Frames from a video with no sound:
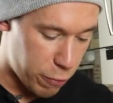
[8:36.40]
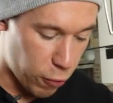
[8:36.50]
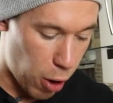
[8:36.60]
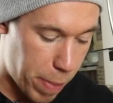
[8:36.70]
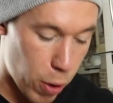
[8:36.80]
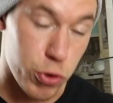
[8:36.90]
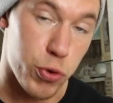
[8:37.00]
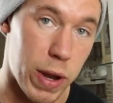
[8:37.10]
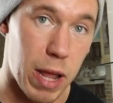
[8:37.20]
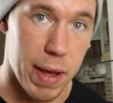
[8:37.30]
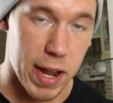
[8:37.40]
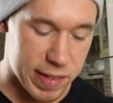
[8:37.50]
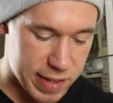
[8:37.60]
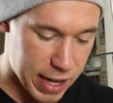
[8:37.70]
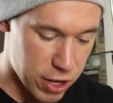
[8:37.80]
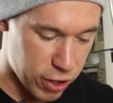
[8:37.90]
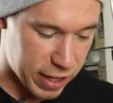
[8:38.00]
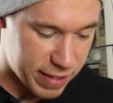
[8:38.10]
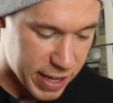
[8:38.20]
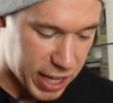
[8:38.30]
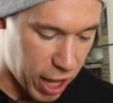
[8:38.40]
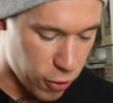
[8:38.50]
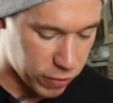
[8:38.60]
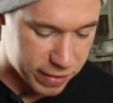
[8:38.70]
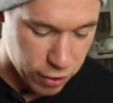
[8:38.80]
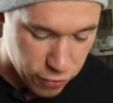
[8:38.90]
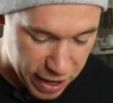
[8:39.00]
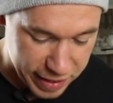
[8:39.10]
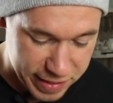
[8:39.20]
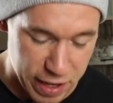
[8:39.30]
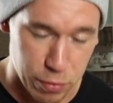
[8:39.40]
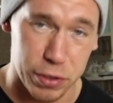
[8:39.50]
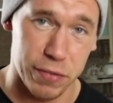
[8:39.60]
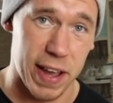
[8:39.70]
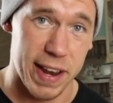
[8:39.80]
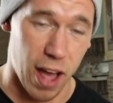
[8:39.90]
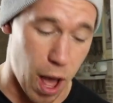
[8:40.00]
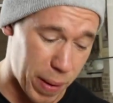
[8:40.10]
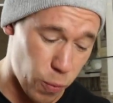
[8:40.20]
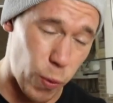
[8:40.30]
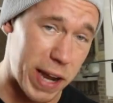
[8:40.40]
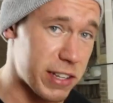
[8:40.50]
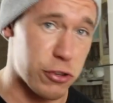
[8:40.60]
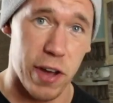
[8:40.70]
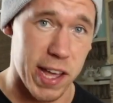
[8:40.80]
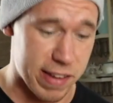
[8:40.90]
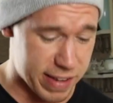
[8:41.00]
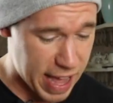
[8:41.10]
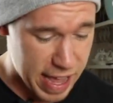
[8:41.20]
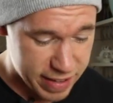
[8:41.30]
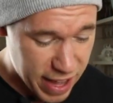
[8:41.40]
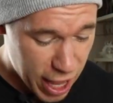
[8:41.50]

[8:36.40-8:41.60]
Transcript: for about 20 minutes, and then you're going to take it out, let it rest, and we'll divide it up and wait till you try this guys.